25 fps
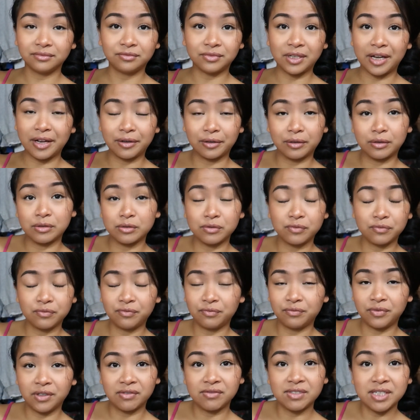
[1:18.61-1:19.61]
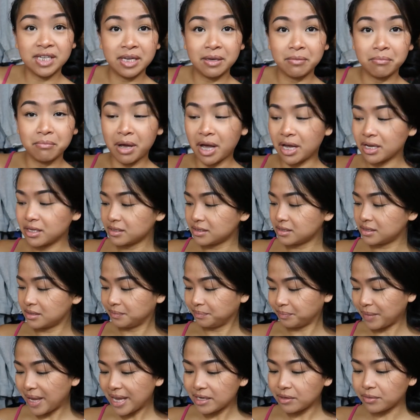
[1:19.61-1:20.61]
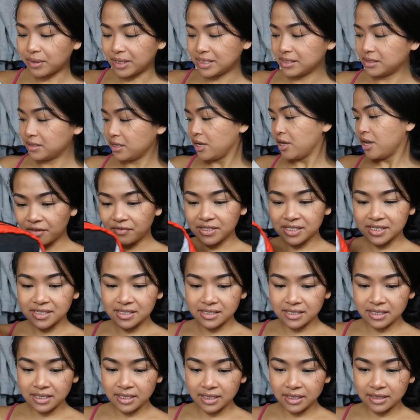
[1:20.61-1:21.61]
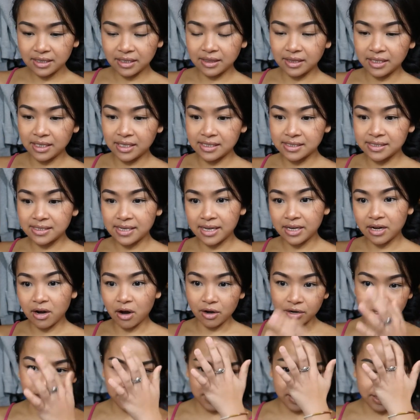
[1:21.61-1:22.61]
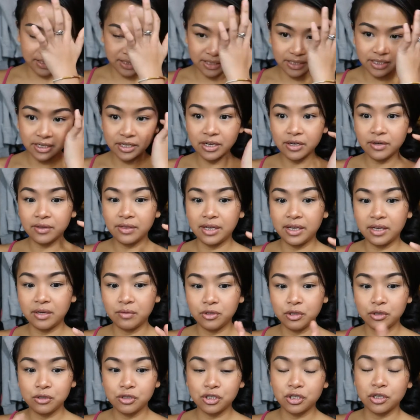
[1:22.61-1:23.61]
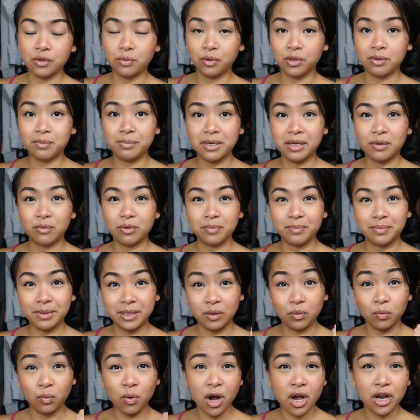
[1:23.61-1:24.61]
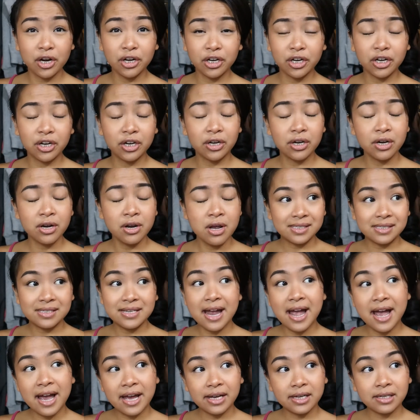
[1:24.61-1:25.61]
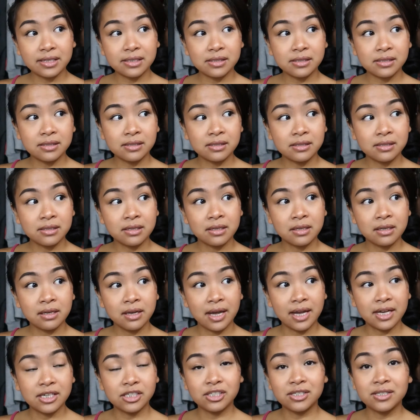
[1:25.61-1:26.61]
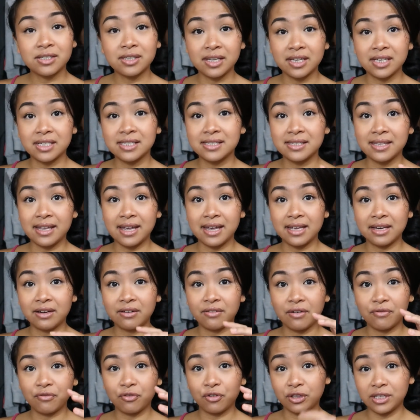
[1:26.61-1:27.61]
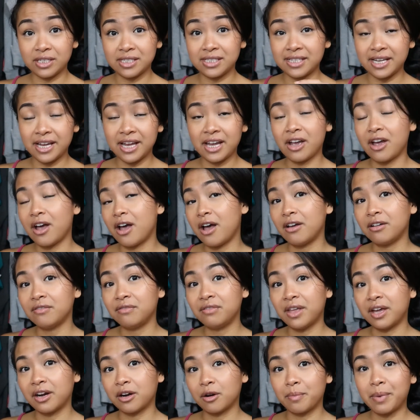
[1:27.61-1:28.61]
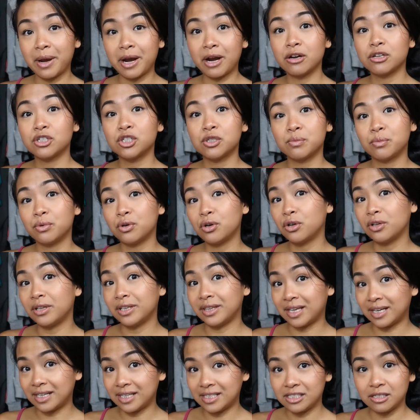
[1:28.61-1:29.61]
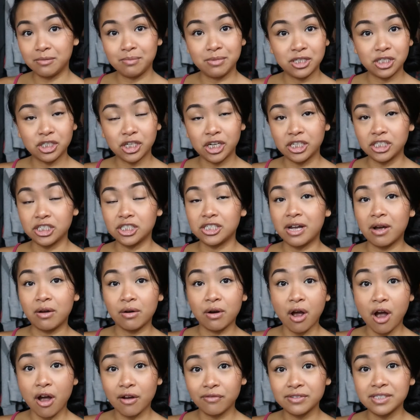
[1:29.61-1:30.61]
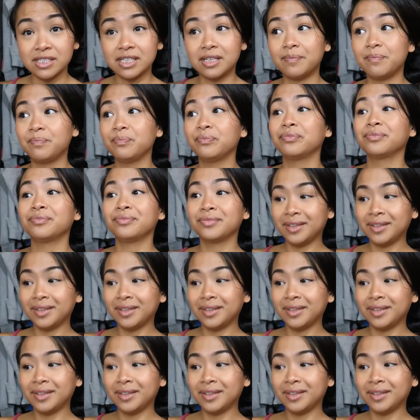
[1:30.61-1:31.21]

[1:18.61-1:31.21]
I don't know, 15 bucks. Anyways, obviously the things that aren't in here that usually would be water, snacks, and just things that for the day of that are perishable and that need to be changed out often.